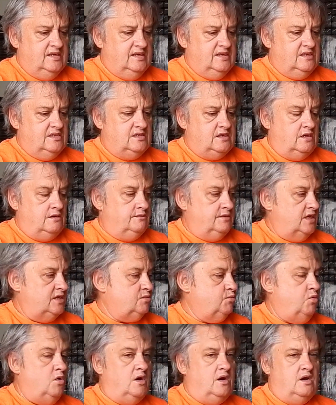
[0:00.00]
So that's
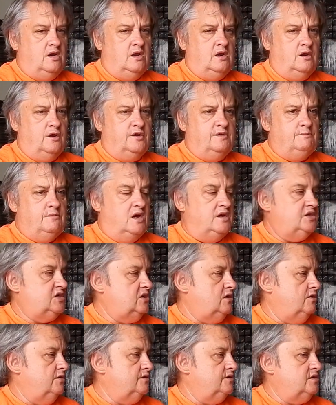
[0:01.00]
why a lot of my
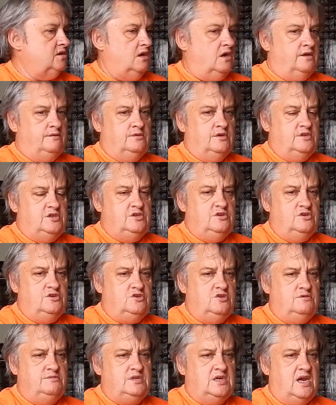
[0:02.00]
songs on this
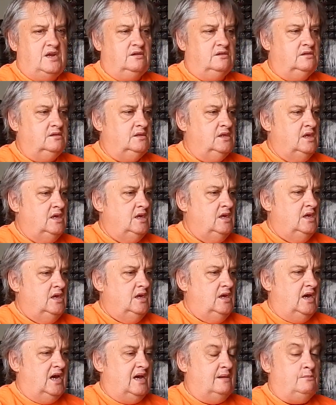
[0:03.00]
YouTube channel
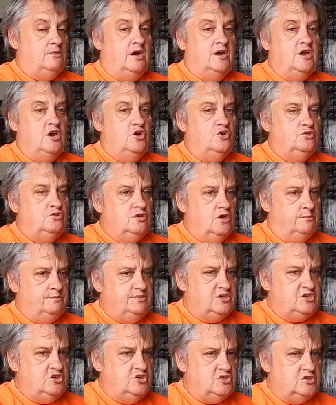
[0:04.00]
are my own
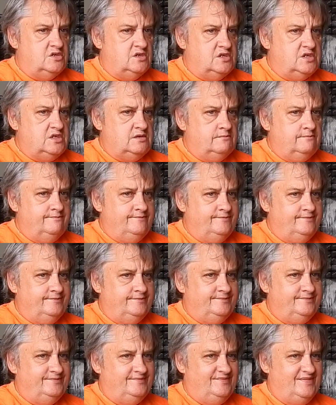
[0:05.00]
compositions.
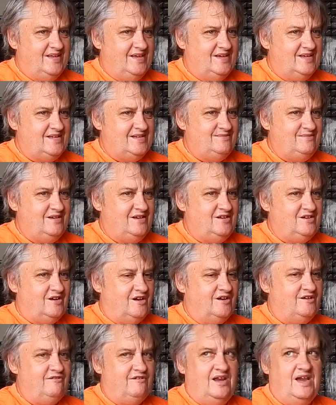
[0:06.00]
Yes, because I
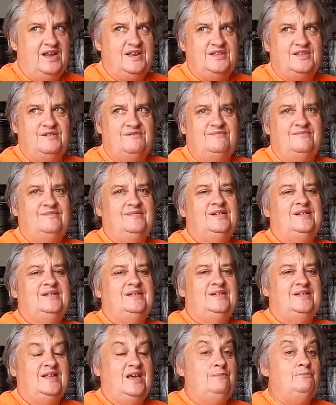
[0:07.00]
created them.
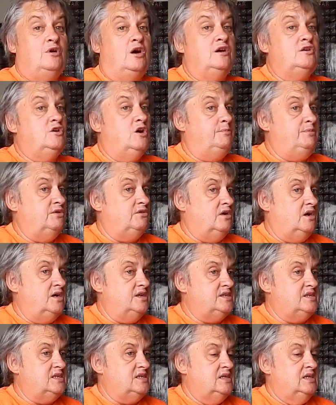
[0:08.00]
They're my
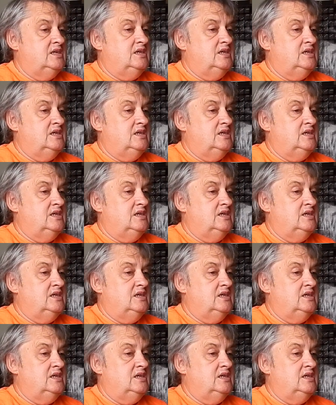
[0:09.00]
copyrights.